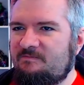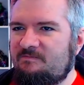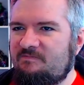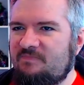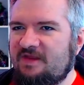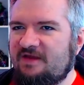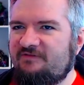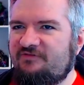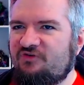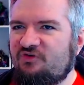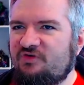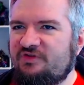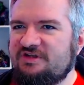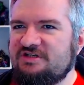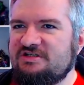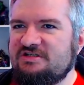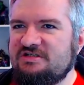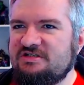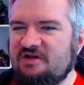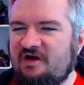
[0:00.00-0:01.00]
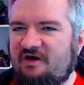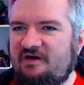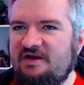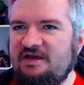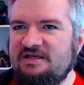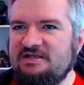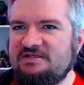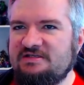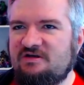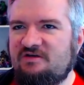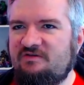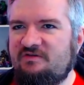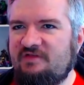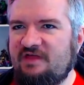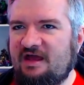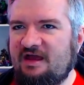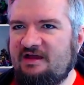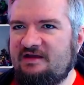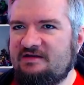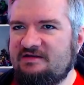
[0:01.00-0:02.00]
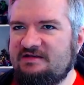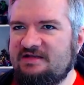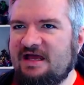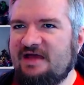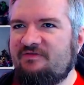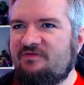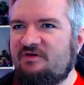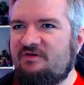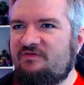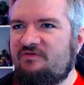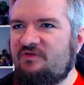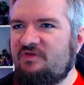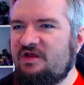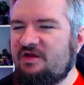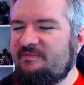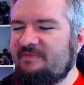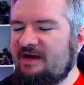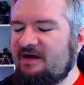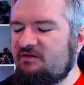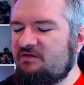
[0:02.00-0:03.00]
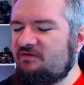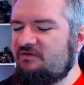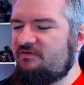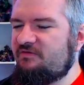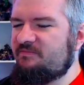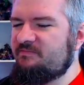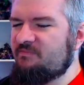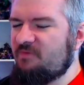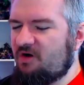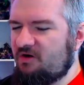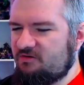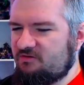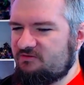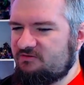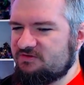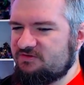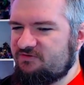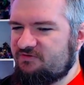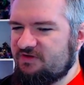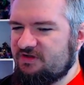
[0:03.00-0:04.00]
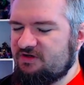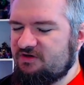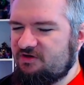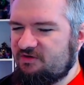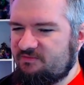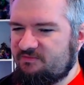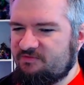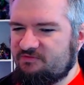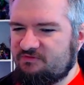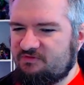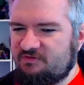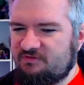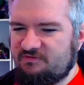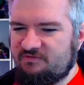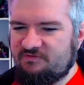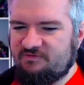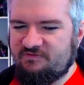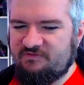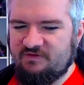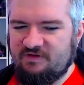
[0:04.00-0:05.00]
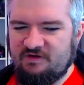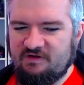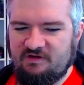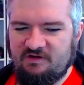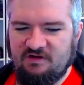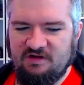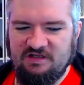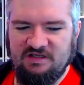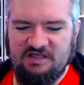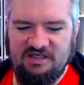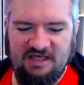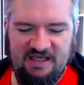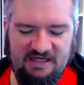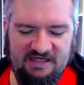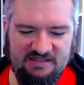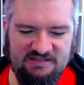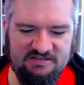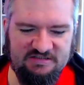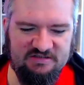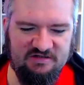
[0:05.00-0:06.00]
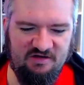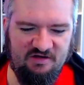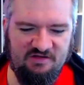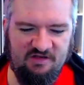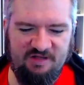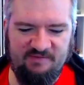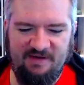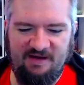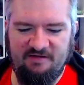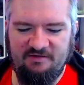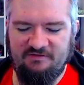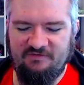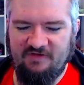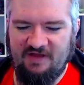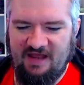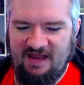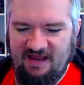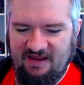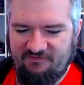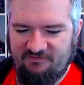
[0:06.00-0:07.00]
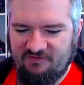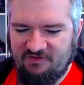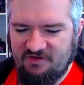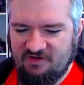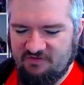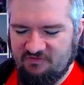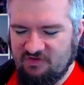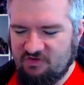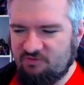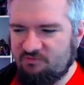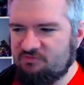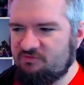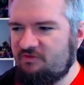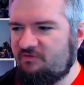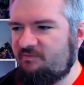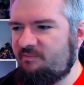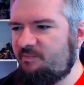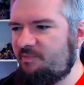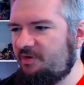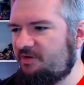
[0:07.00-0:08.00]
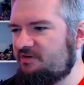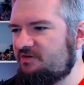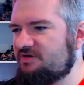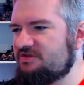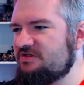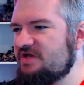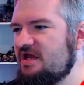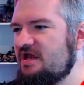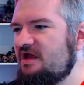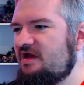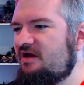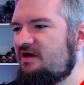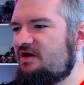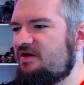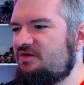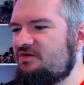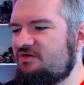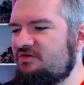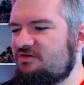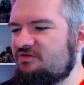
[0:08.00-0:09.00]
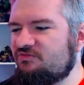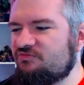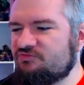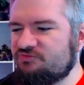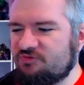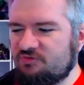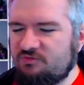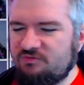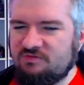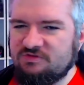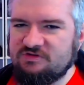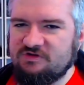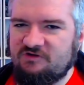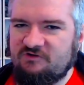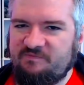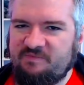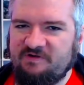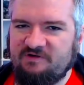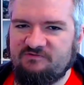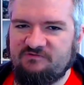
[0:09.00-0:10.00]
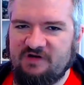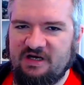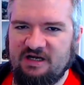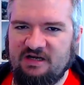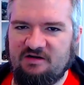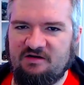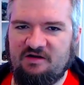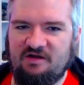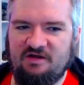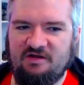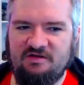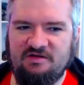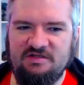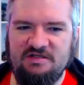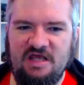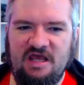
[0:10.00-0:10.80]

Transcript: for the size of that endeavour, for the amount of models, for the number of kits and the amount of effort and the number of books and the rules that have been written and